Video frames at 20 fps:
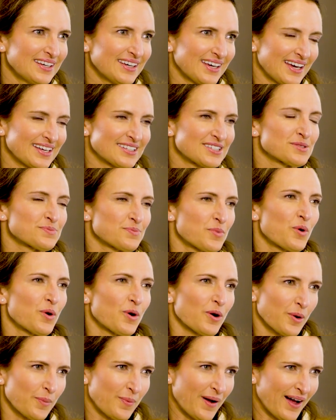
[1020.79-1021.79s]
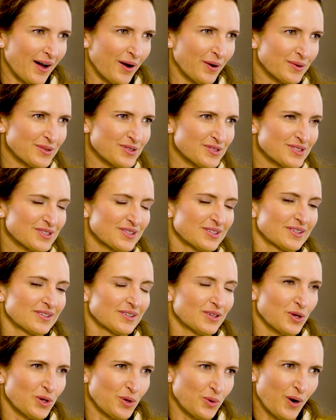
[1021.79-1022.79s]
It's more about
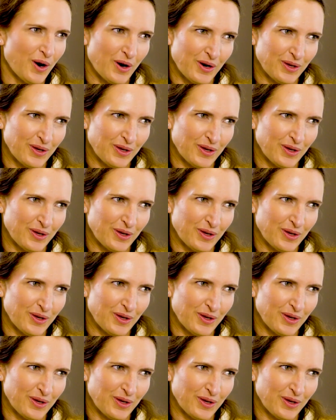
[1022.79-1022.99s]
who are